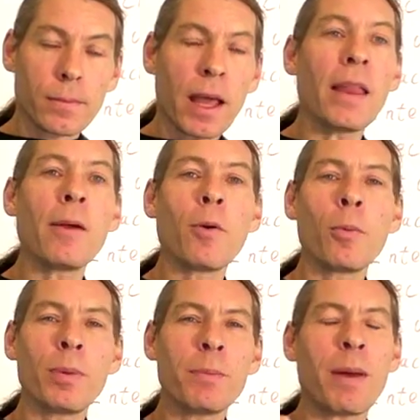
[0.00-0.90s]
And they
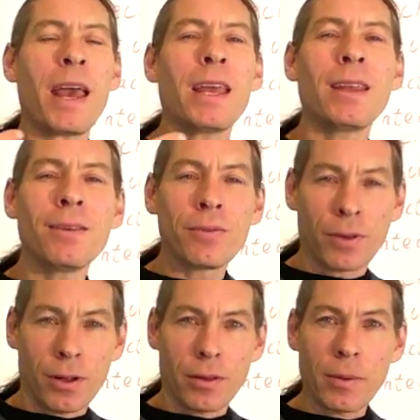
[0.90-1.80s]
won't be
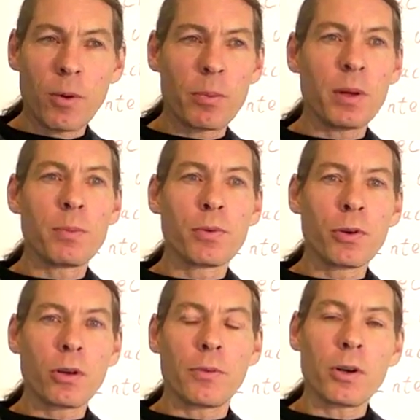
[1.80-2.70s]
painful. They won't be
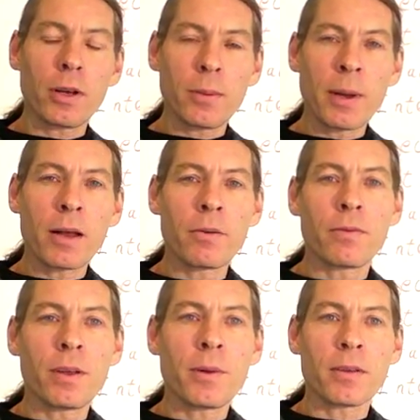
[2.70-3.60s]
brutal. If your male and
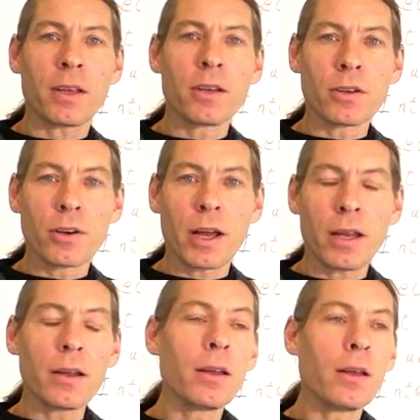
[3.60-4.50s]
female is
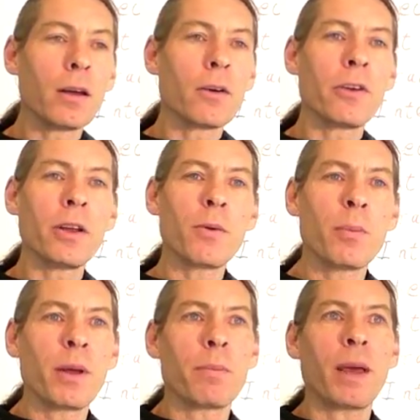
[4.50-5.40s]
integrated, a reading won't
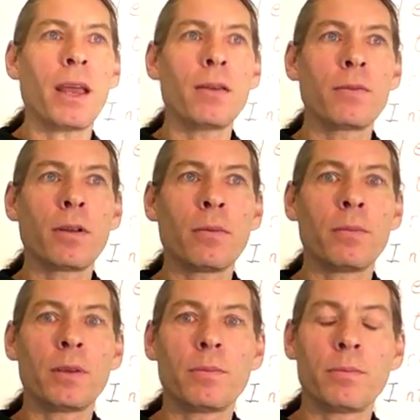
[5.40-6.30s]
be a
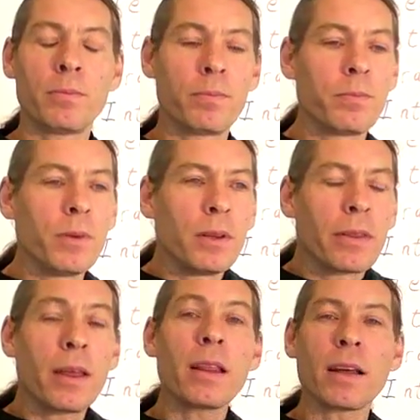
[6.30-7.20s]
painful
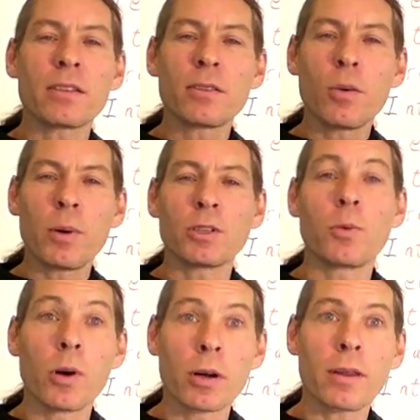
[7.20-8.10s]
thing that's so much
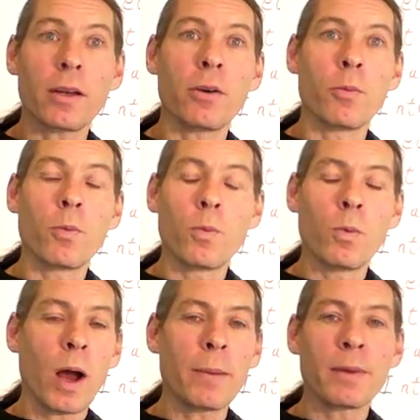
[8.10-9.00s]
work that you're
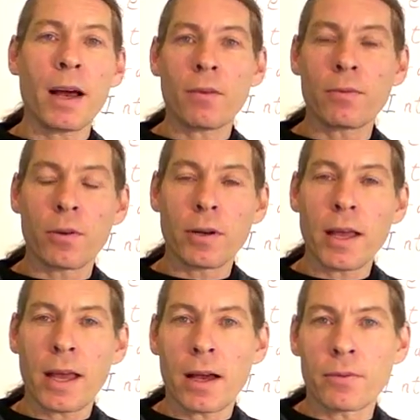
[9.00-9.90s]
wiped out for a
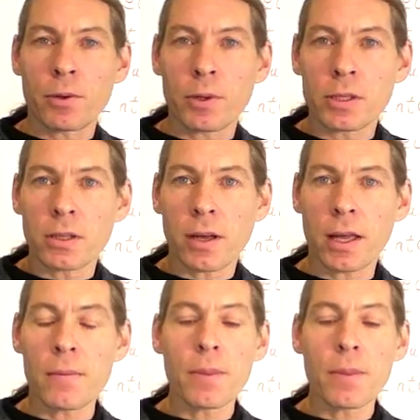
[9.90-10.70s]
day afterwards, okay?